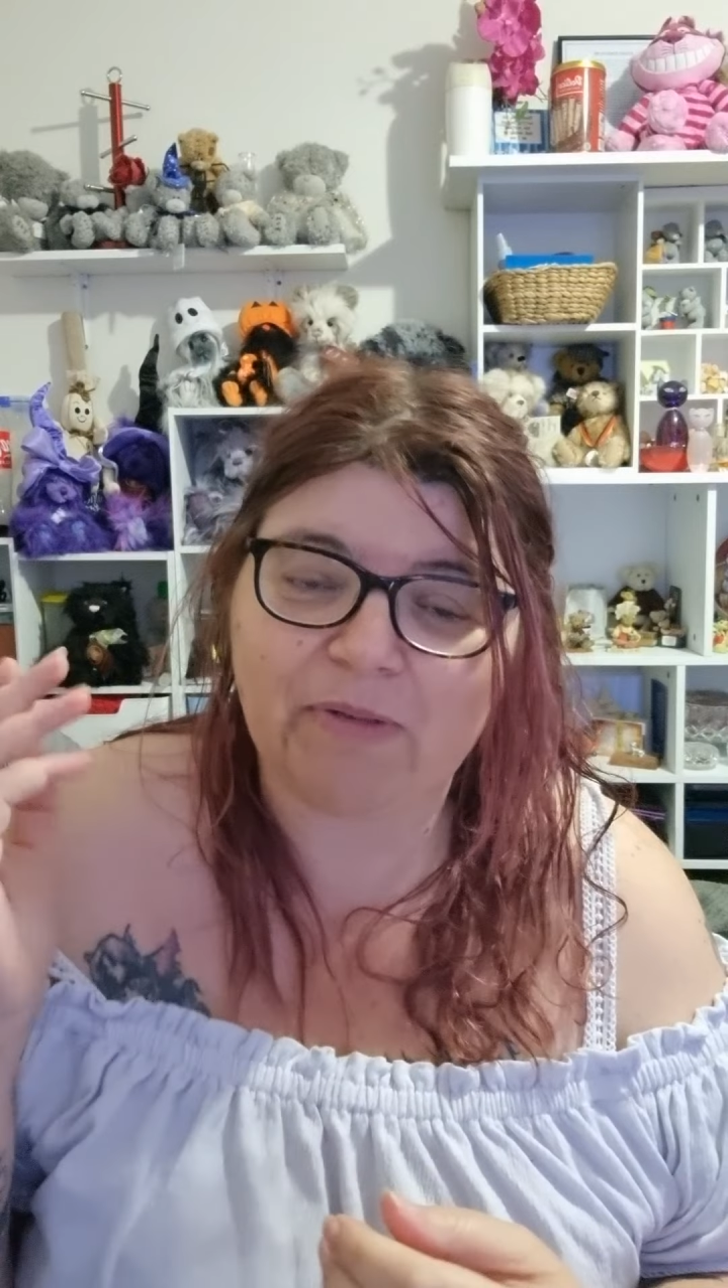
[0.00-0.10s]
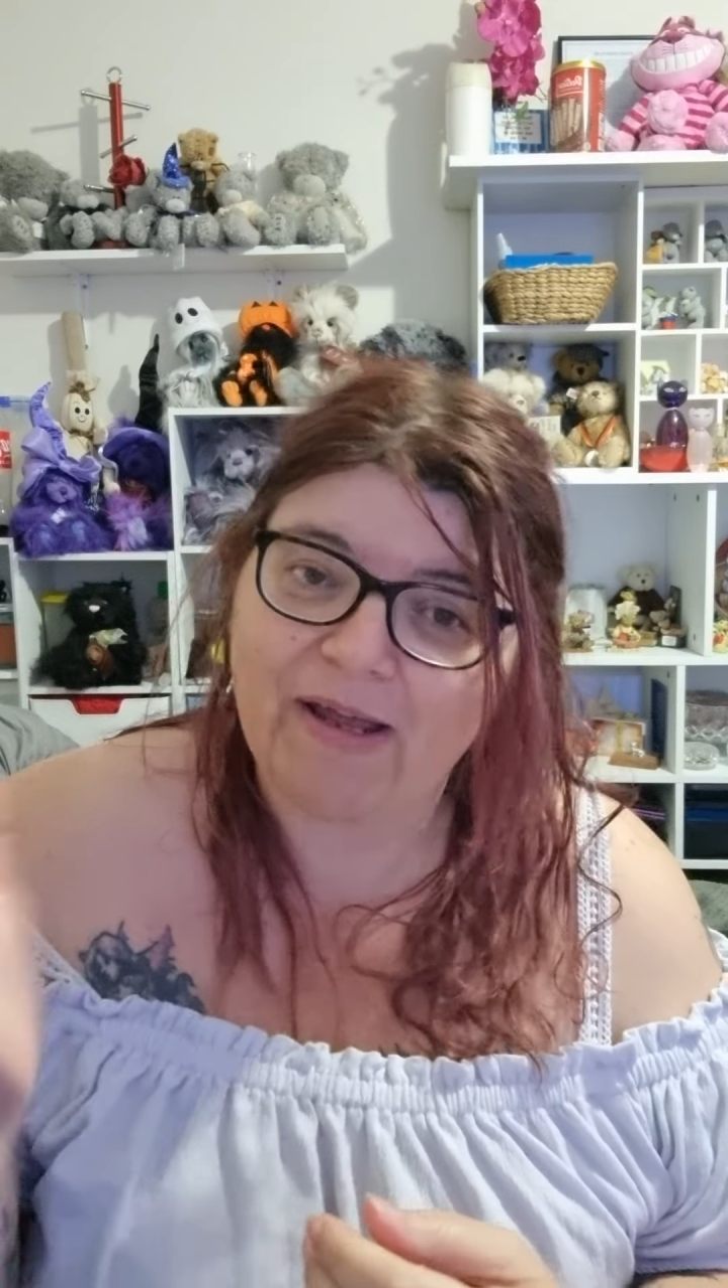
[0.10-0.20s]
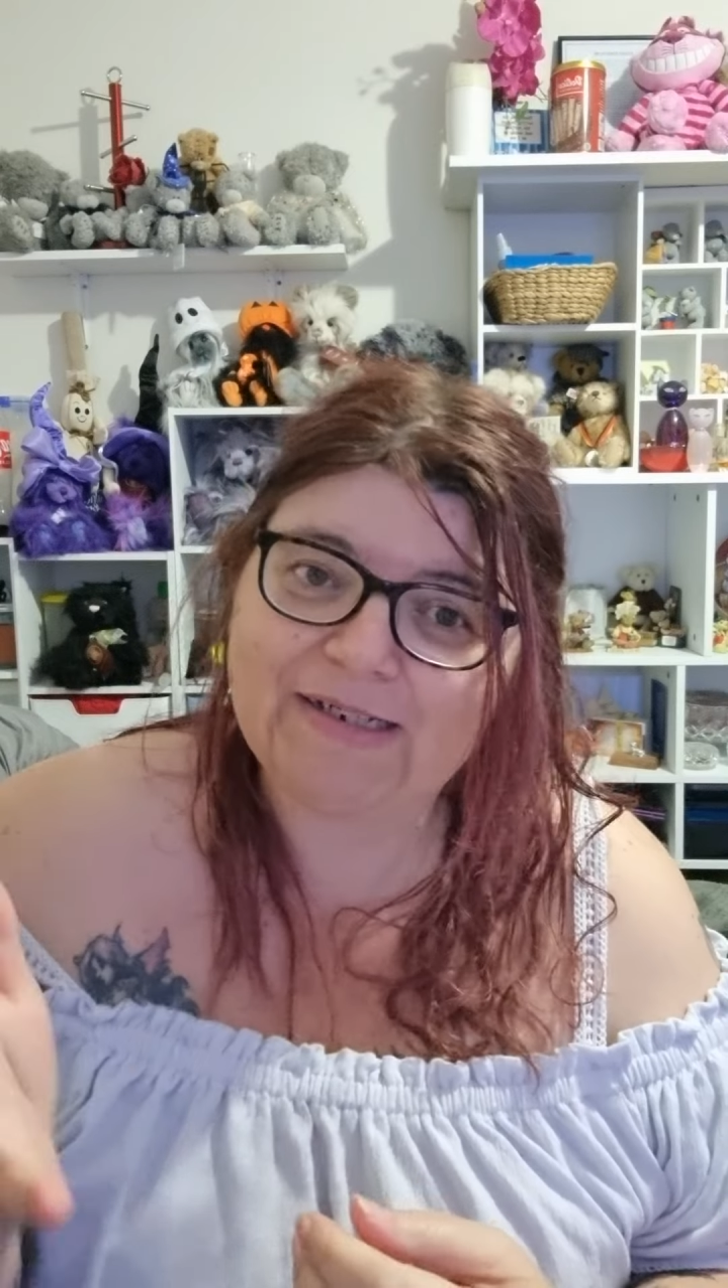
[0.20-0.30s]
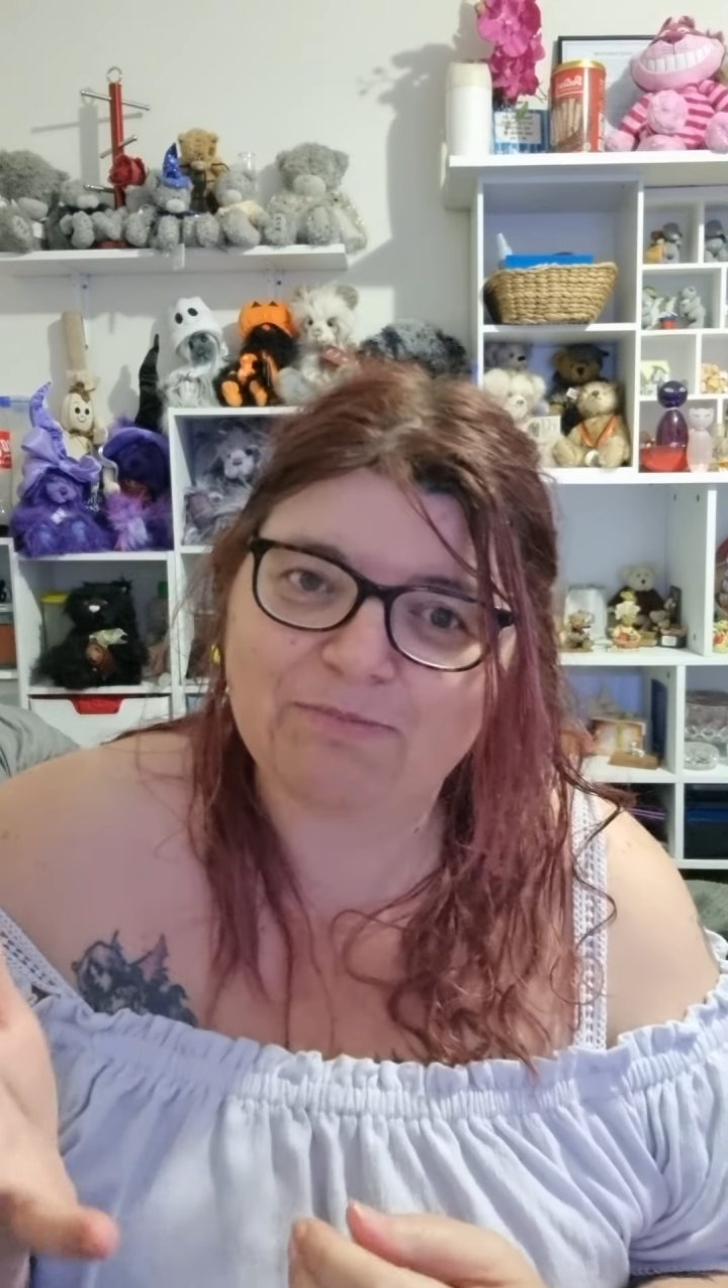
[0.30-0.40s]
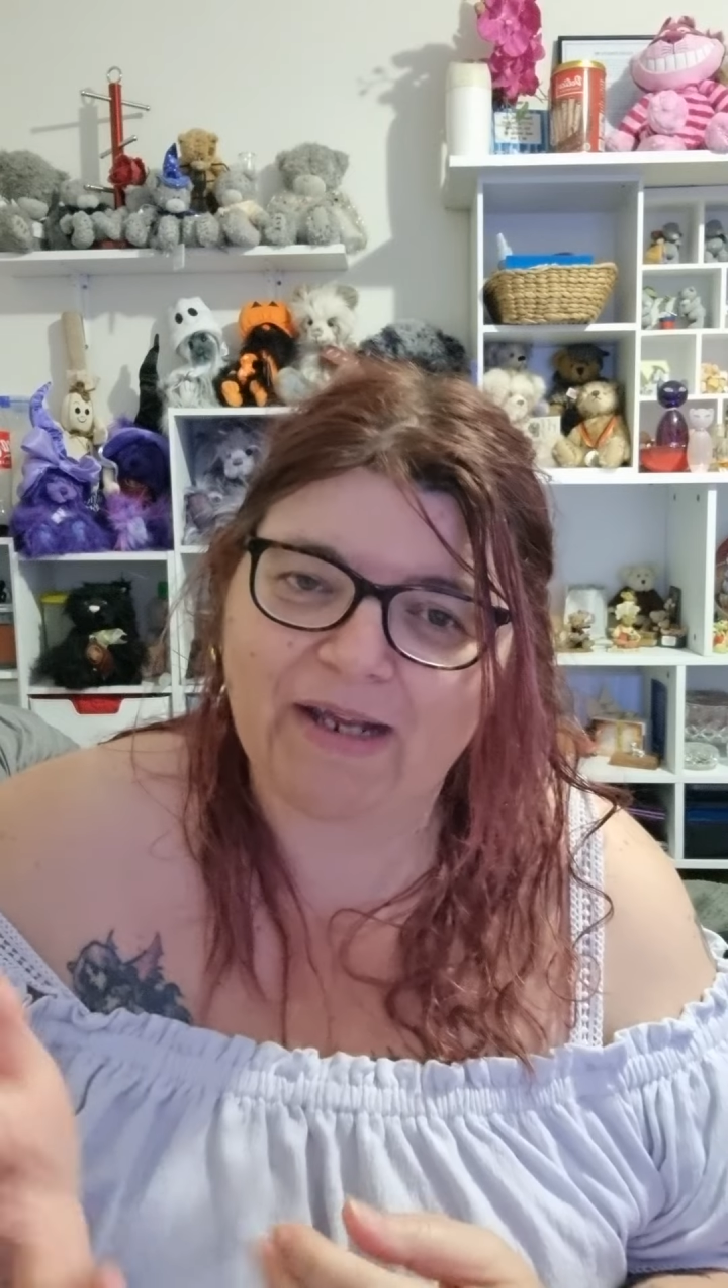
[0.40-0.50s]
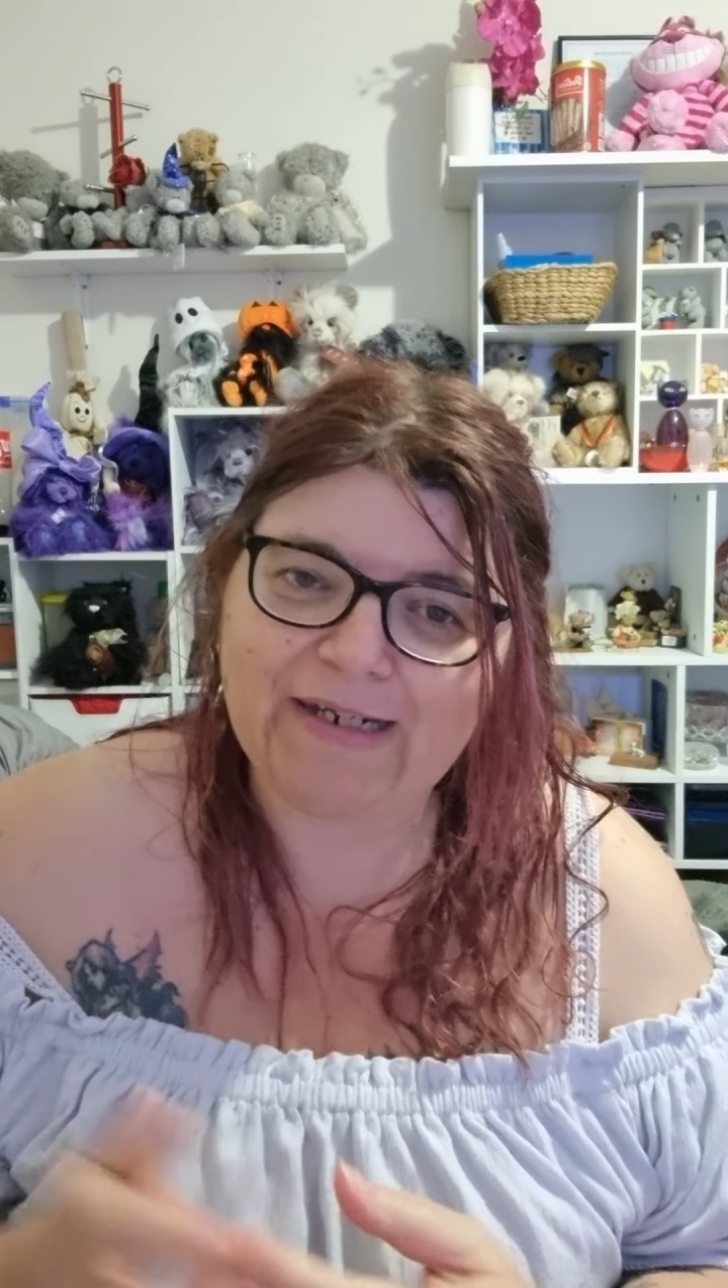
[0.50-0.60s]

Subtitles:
blind in my